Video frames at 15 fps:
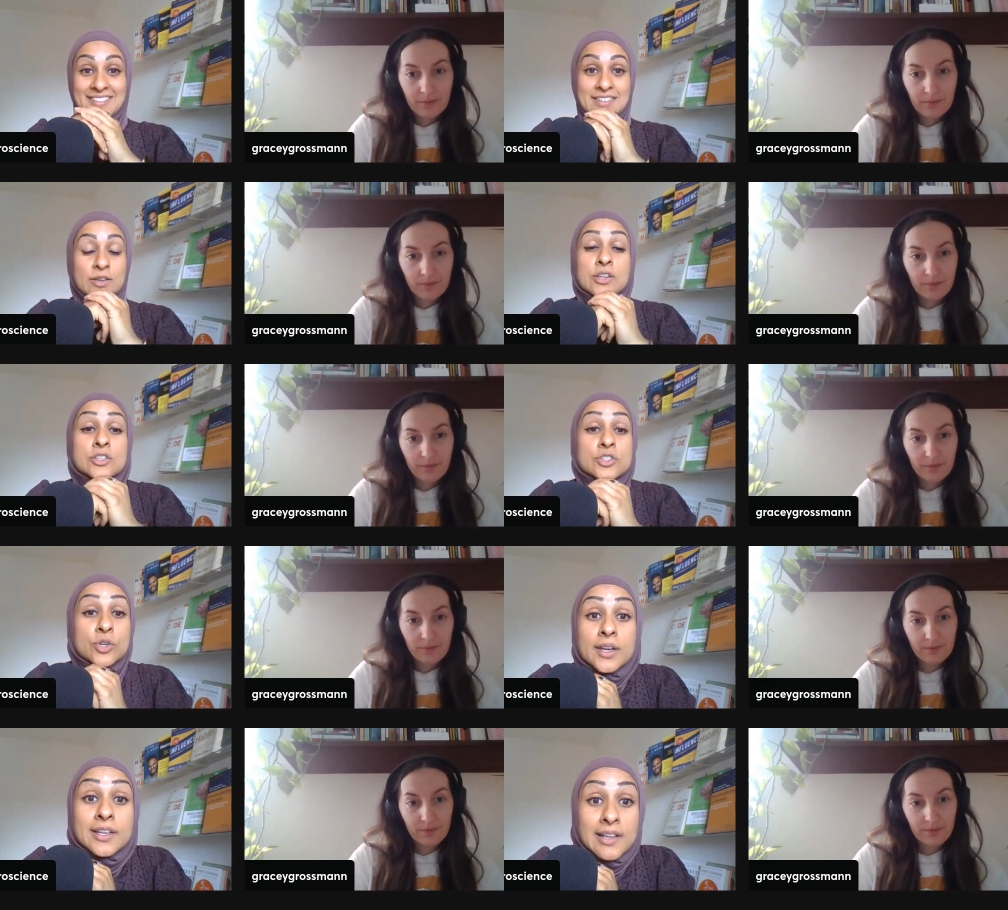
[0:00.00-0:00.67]
Speaker 1: You can
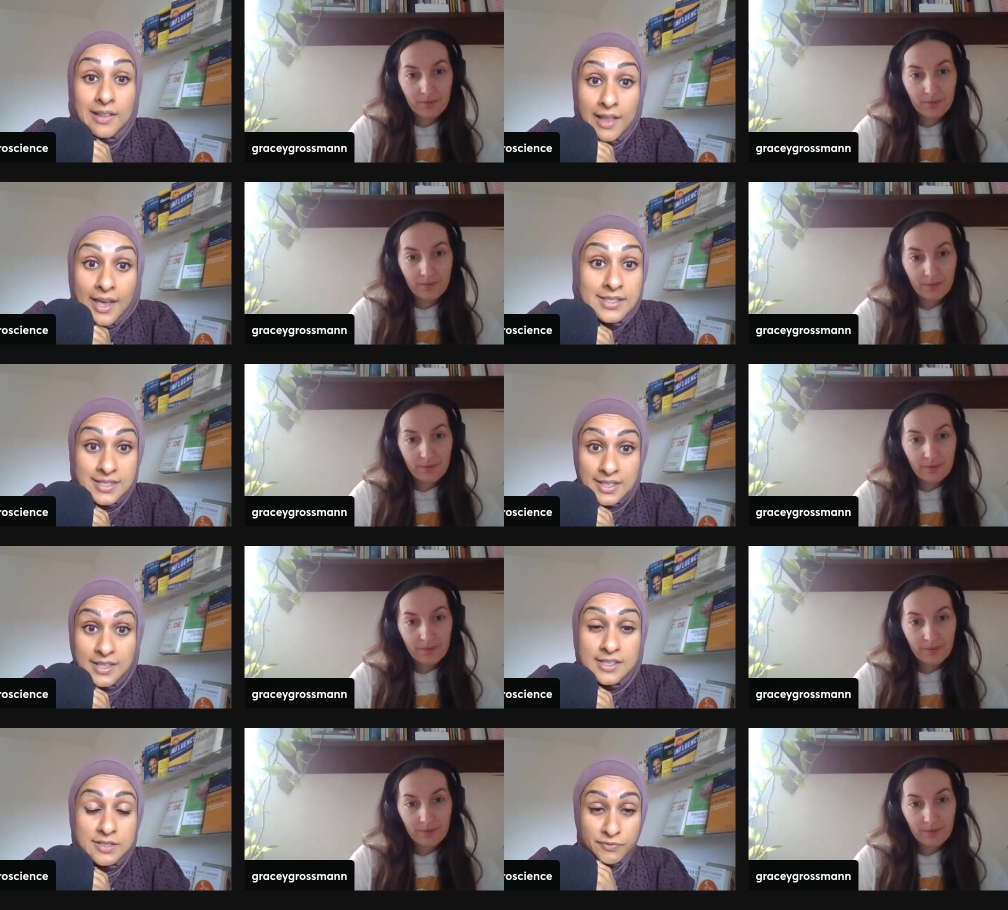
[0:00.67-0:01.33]
join
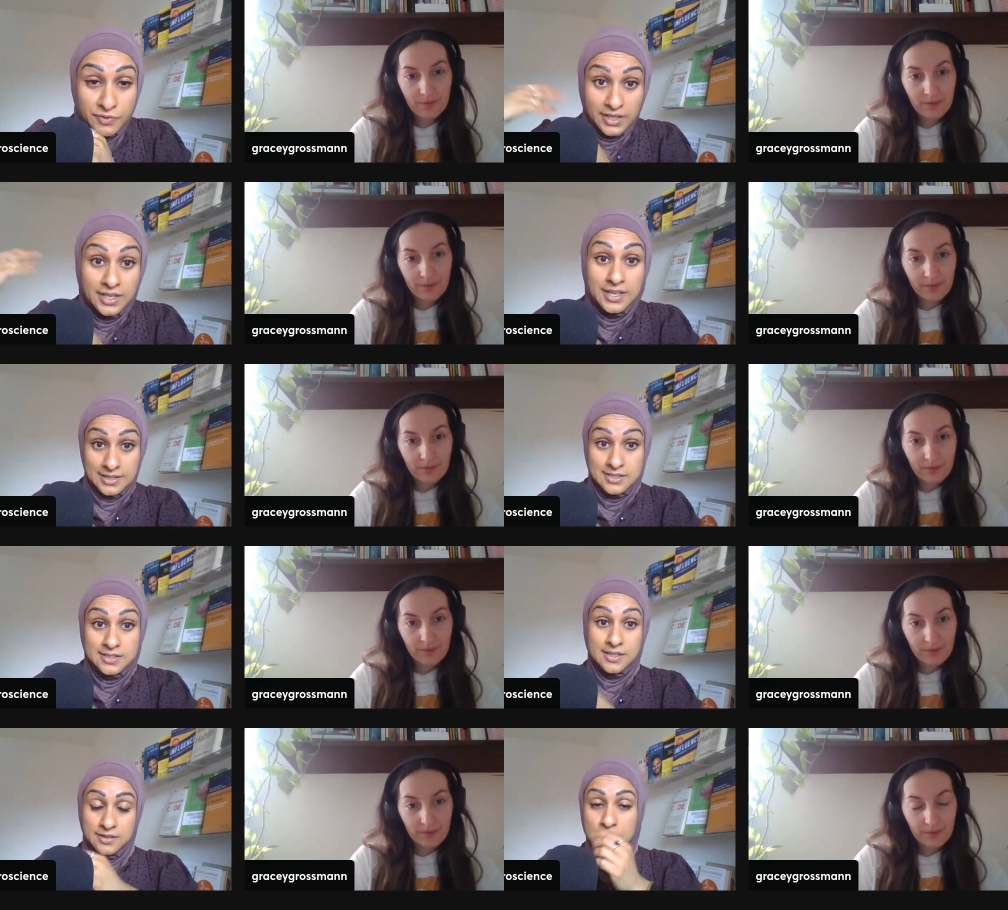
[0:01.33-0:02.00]
classes for
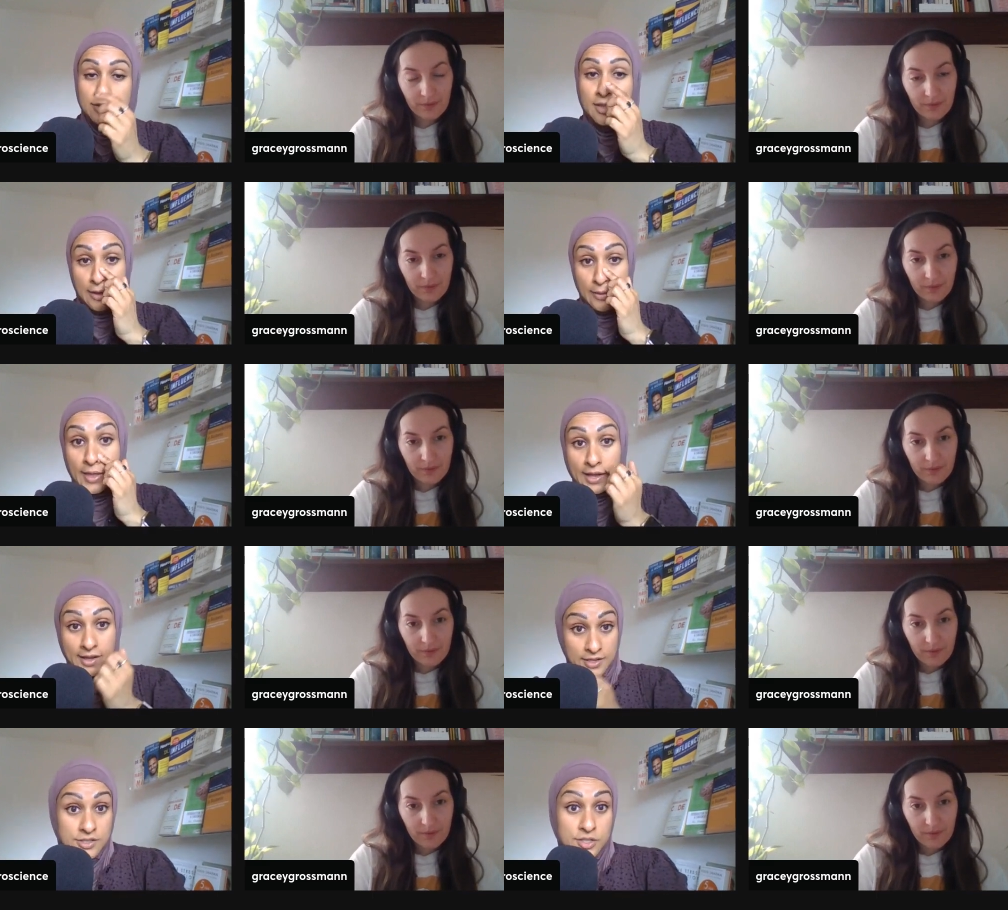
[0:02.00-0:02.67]
kids that,
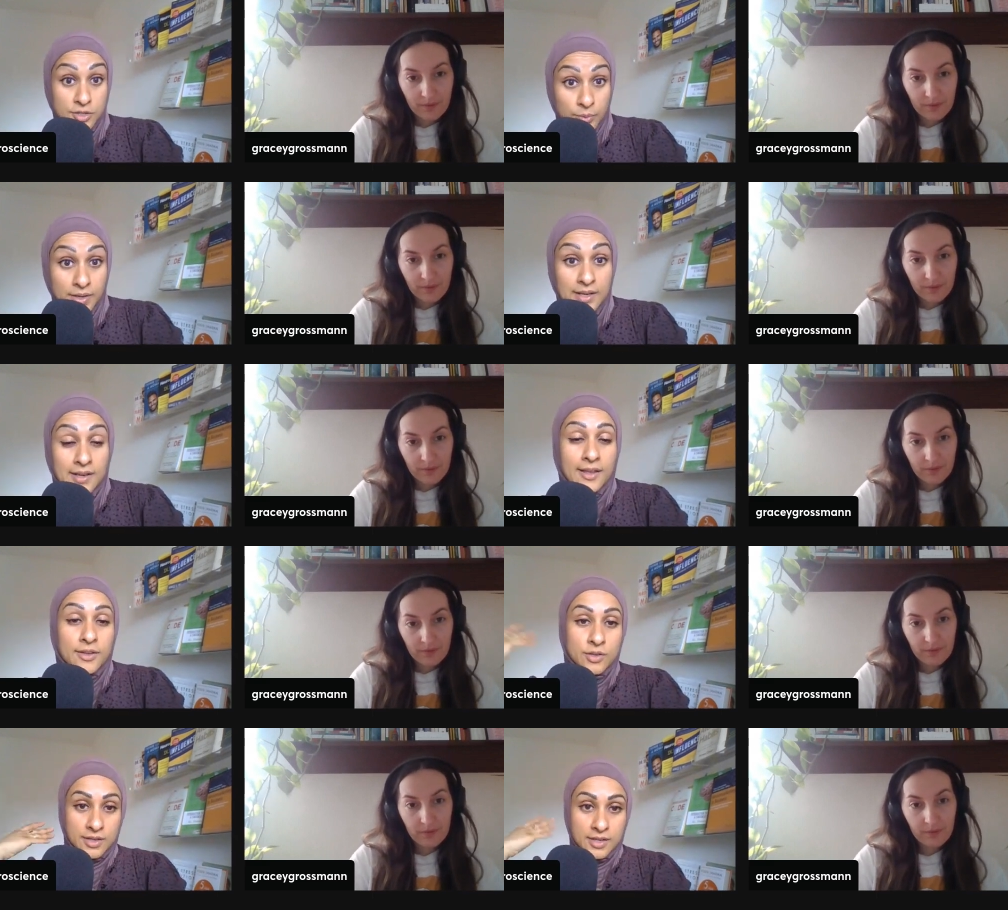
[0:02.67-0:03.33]
that can do it.
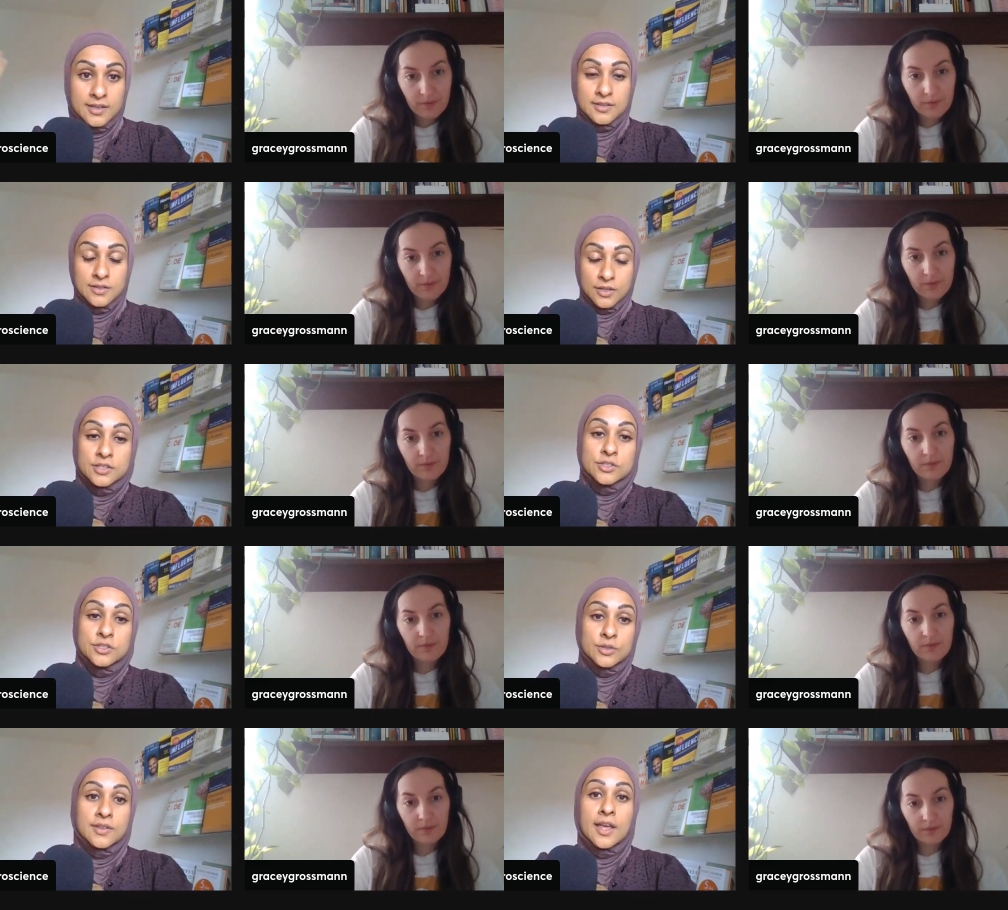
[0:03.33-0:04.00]
Like you can you
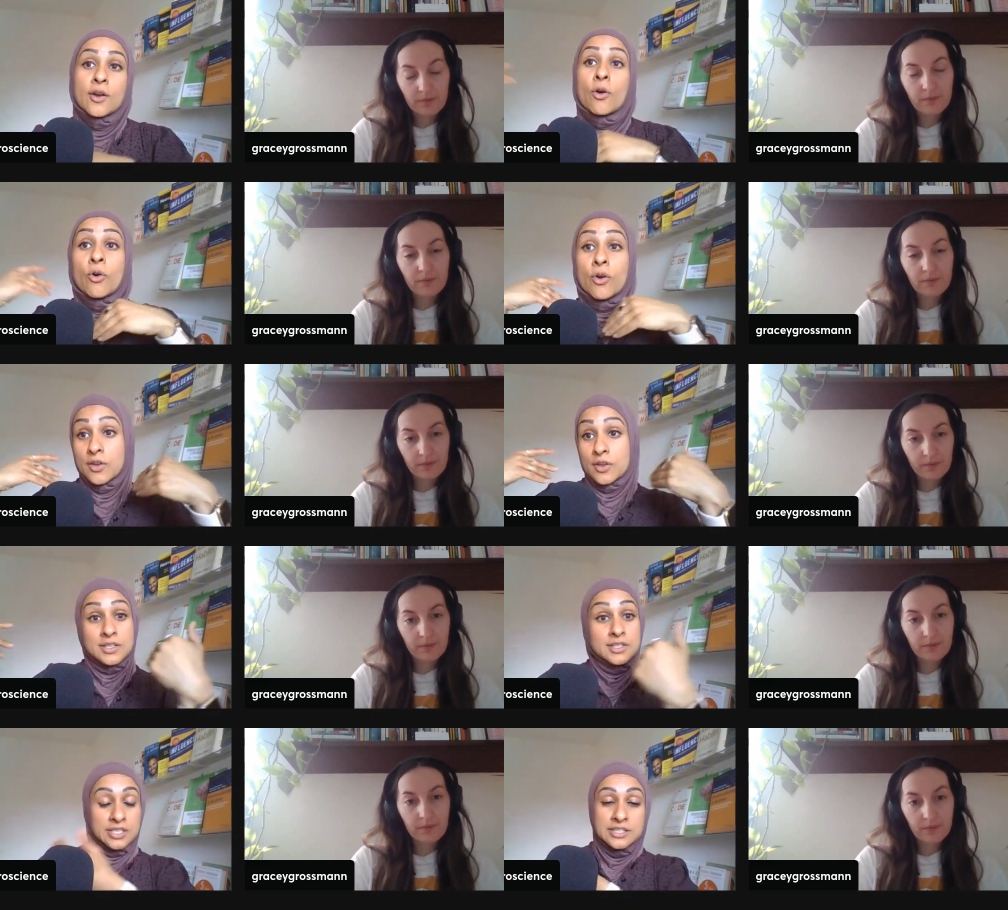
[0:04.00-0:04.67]
can do that, or
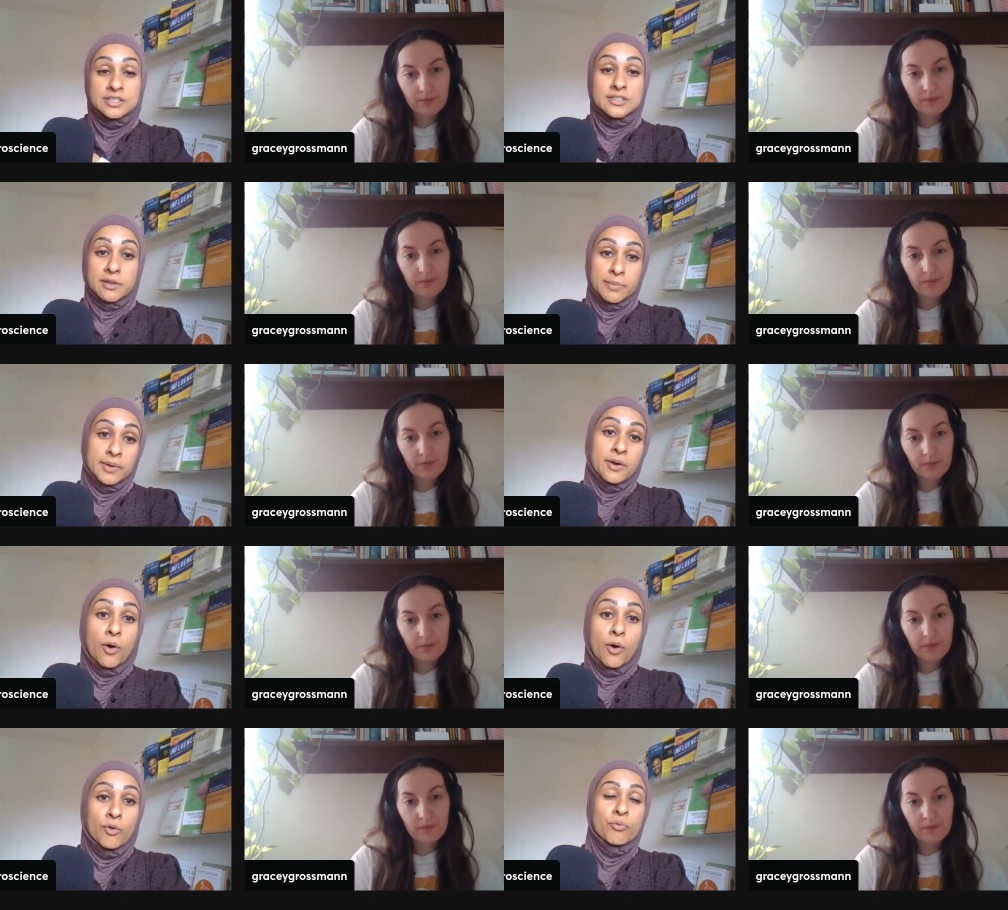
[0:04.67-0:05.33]
you can teach them
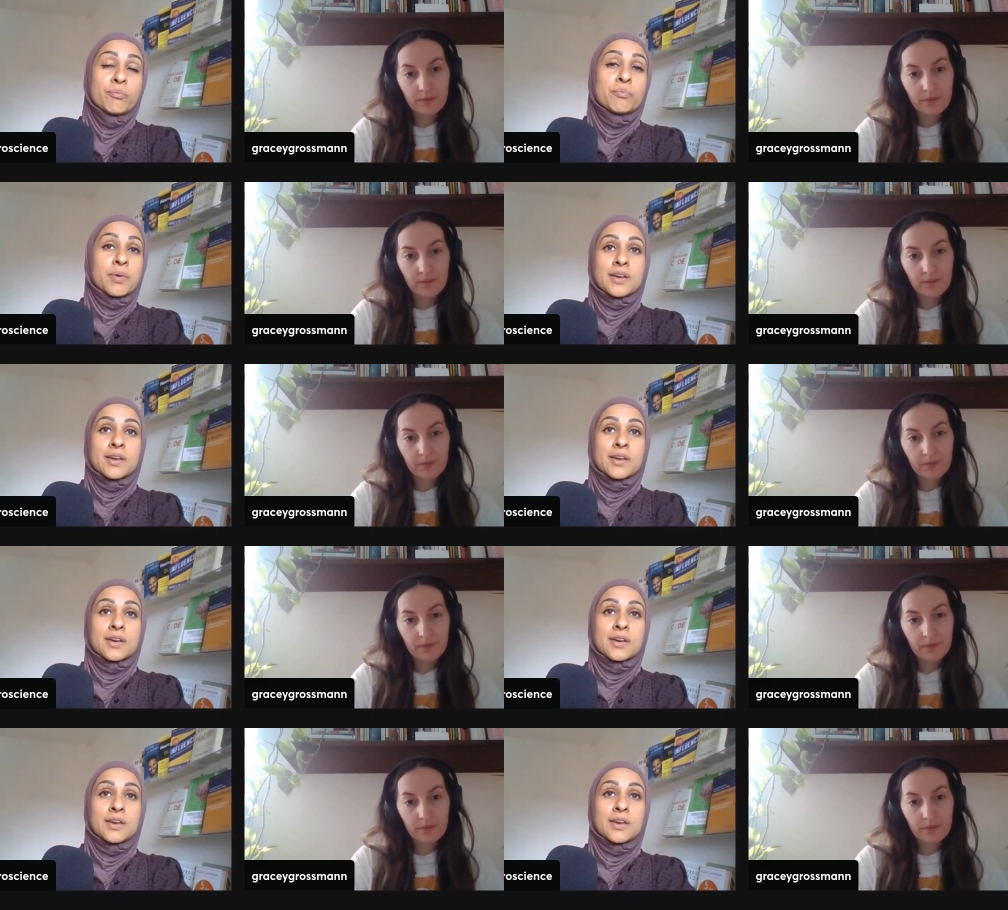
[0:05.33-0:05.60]
at home